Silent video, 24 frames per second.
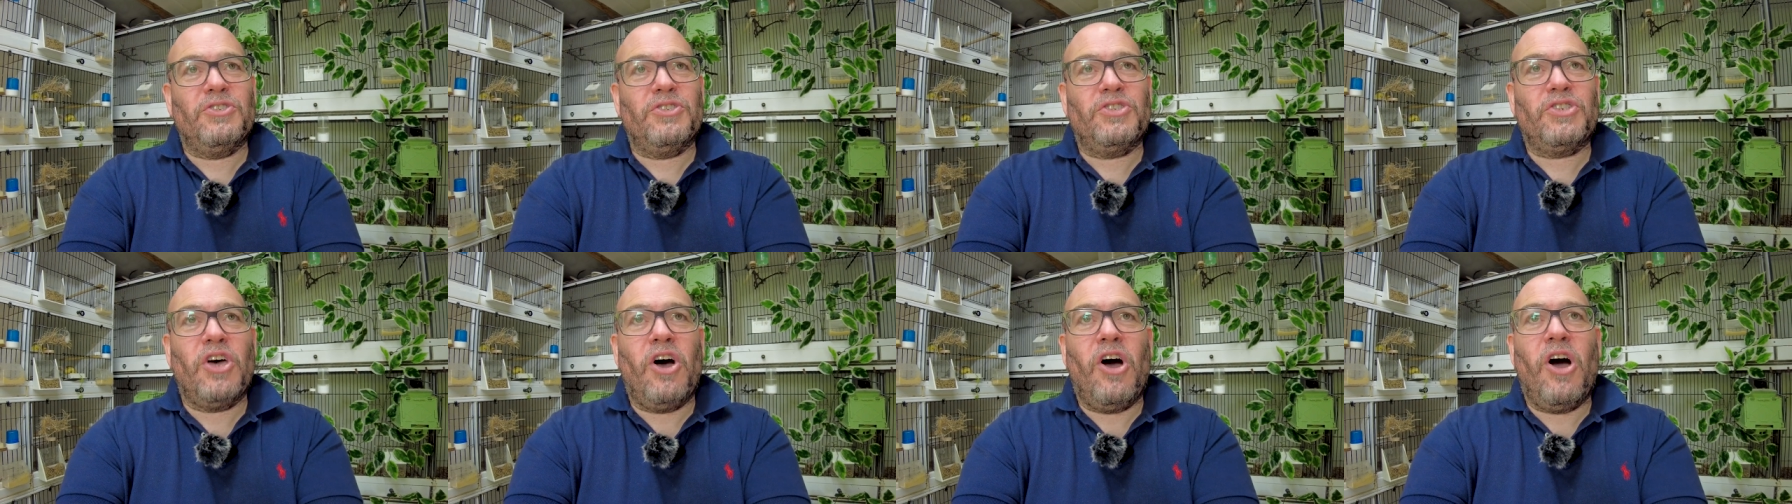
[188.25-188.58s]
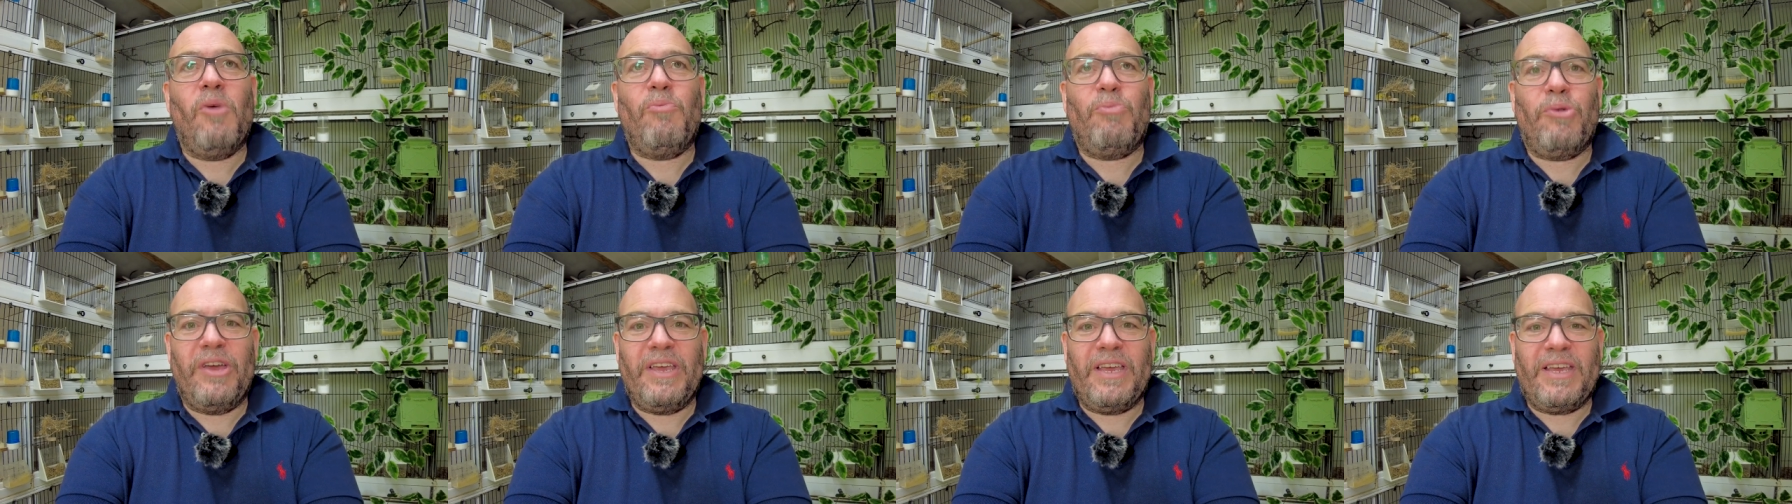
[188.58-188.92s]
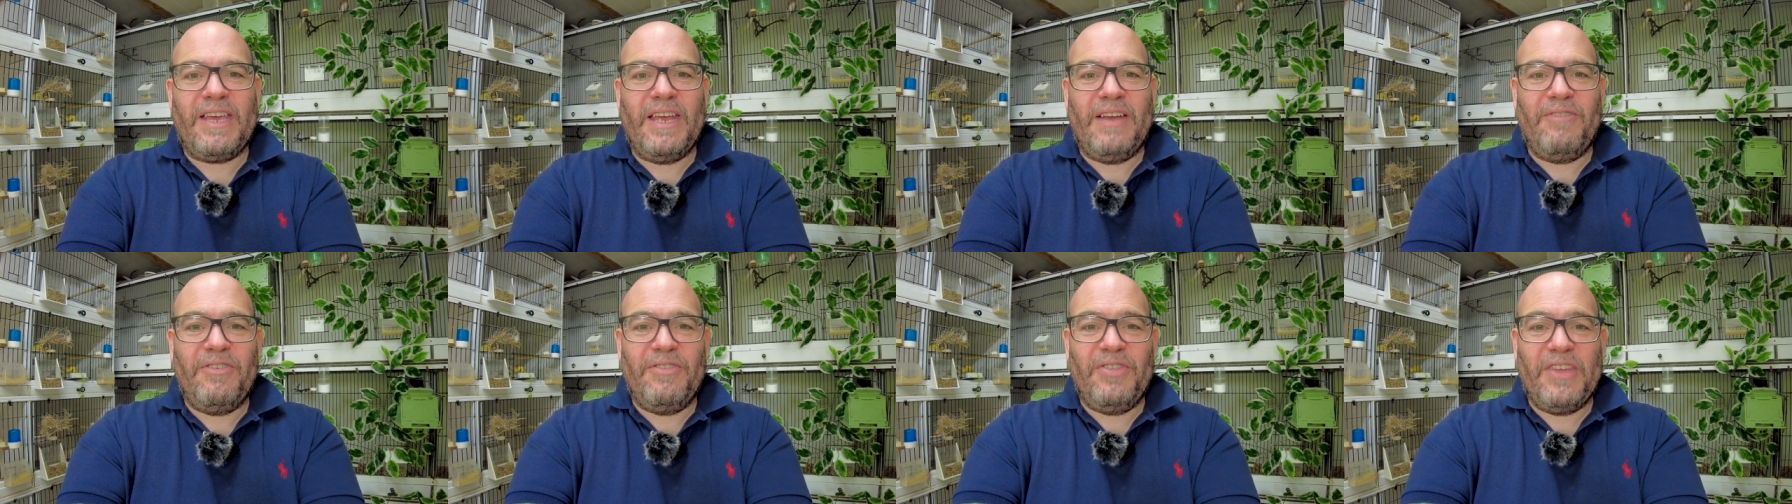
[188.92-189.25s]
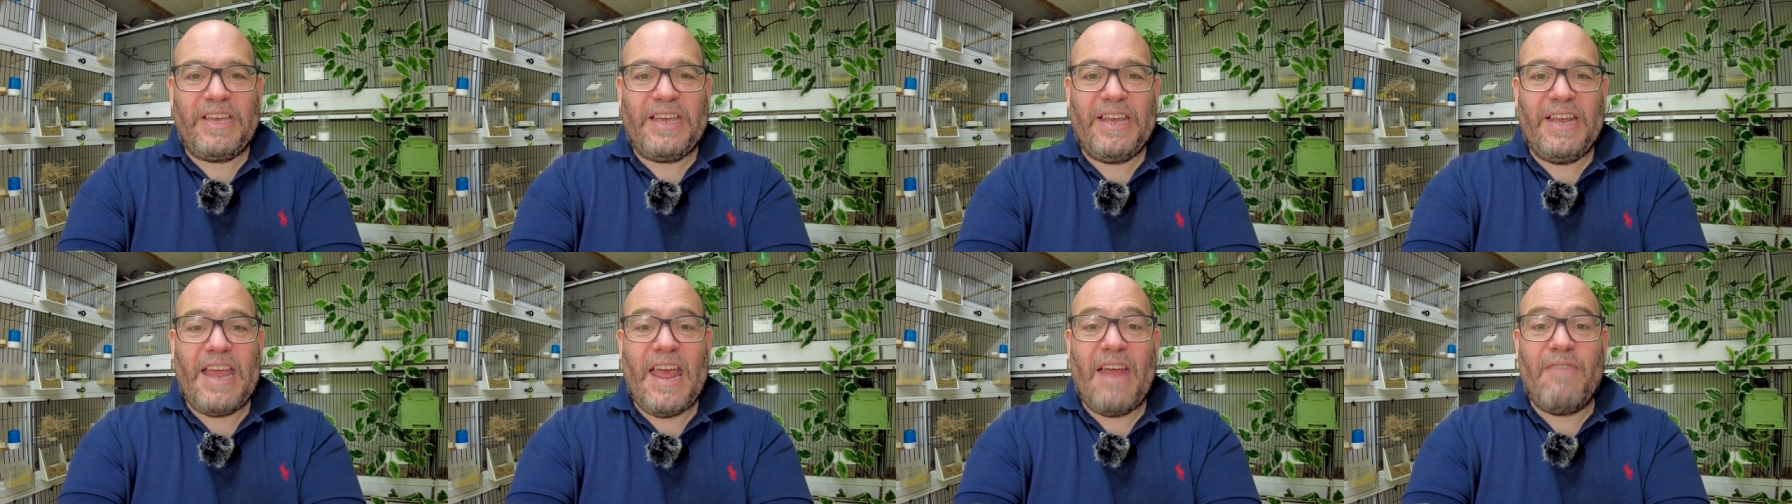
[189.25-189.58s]
us heartbreak here in the
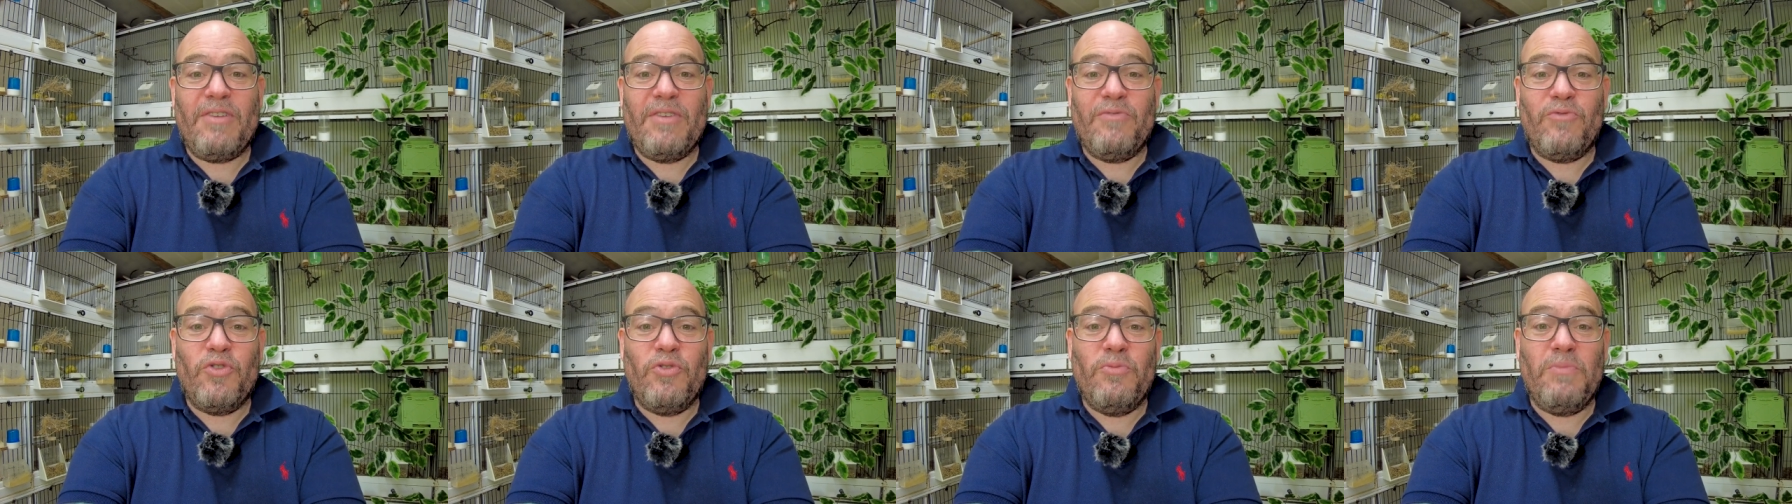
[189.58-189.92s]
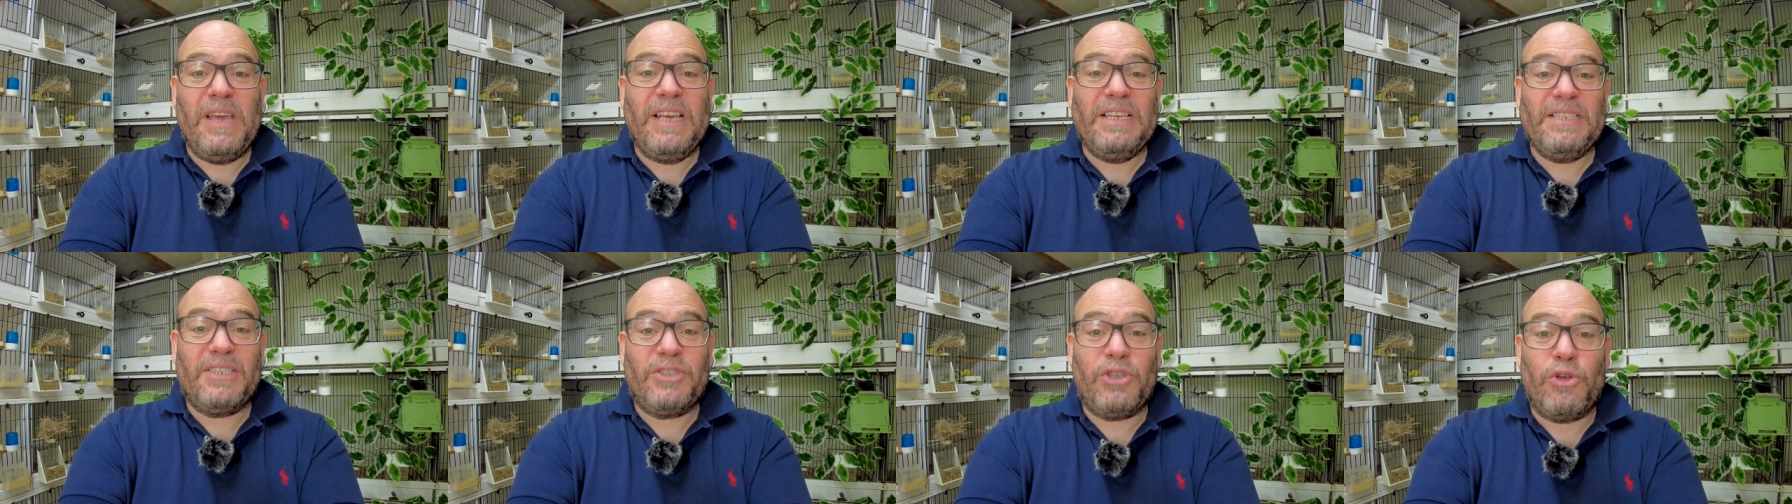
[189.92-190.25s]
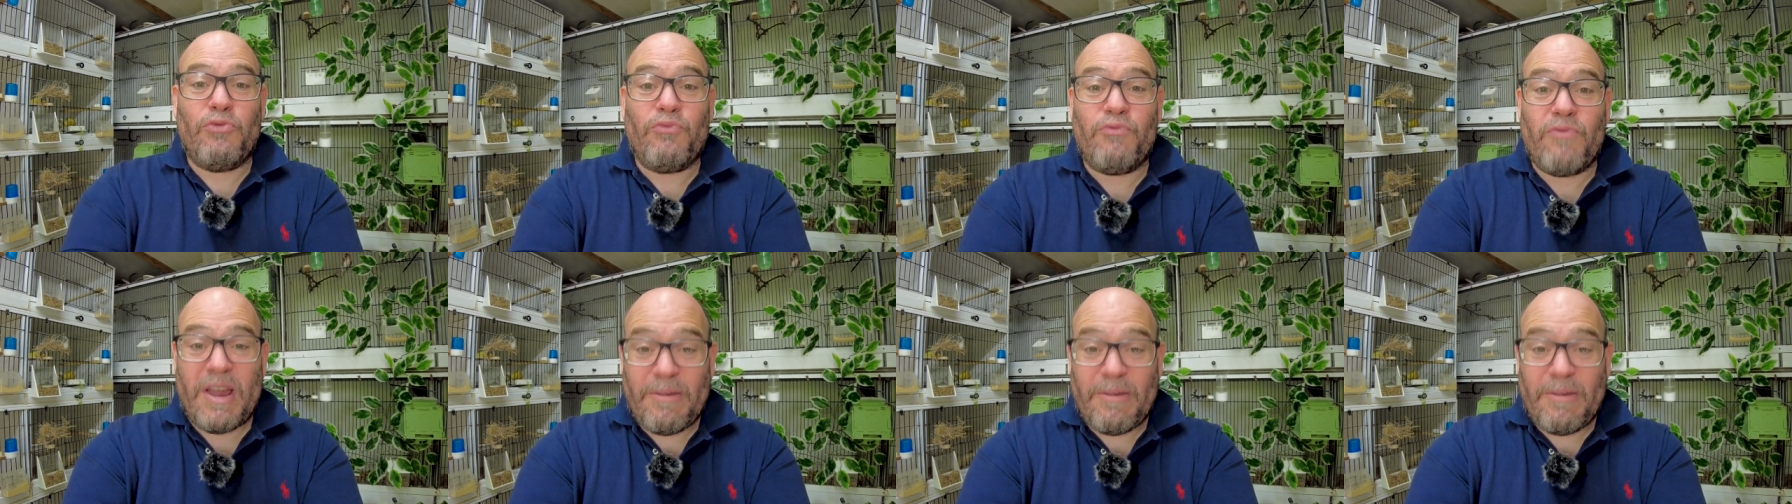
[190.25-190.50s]
canary room is the